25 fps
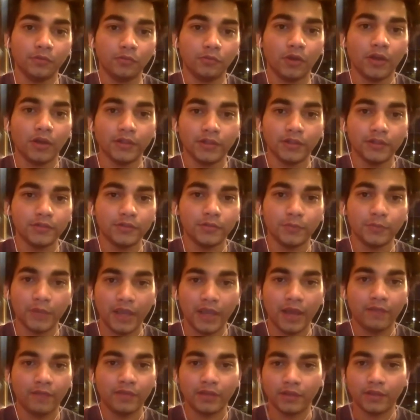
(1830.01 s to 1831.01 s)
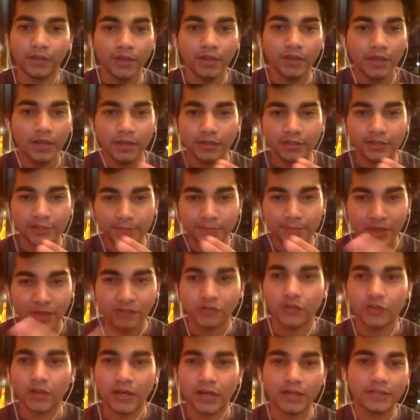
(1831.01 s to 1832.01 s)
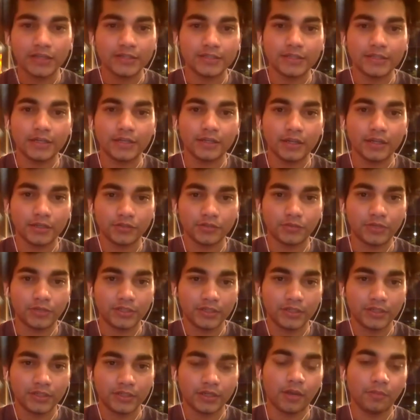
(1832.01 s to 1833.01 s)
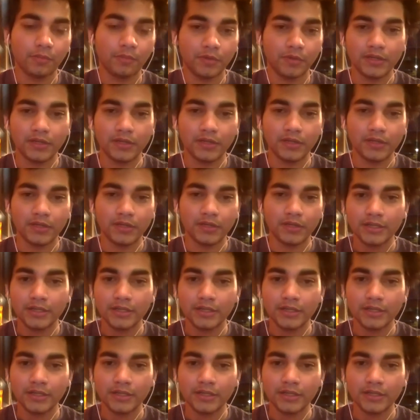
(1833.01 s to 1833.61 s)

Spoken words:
rather than to be having these specialized industries and companies